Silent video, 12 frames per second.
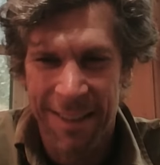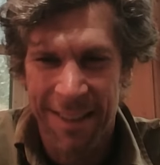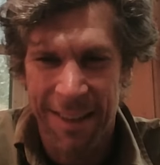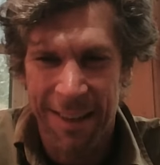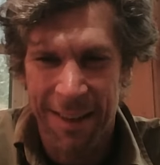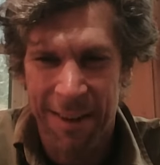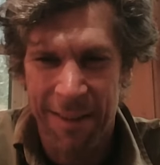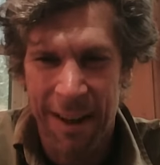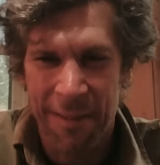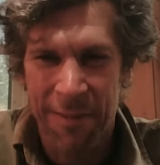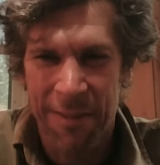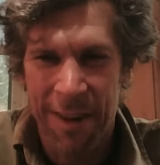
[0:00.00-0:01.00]
Uh,
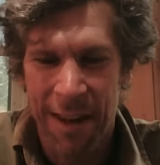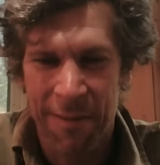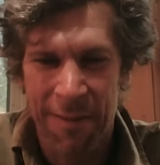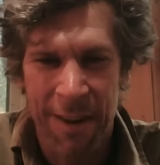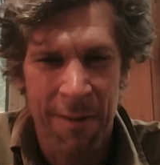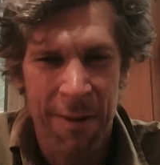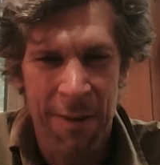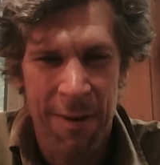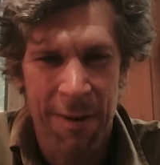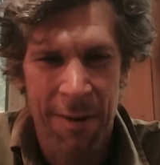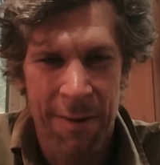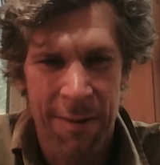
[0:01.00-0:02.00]
I've I've
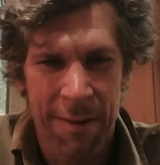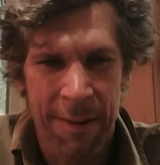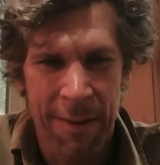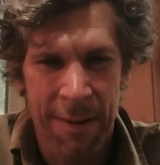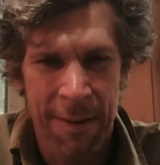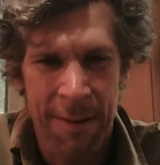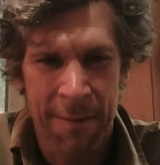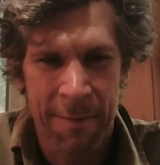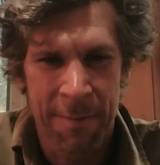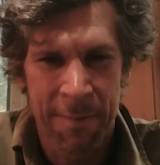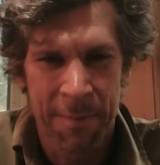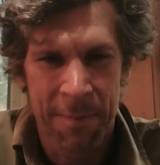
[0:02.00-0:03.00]
never um,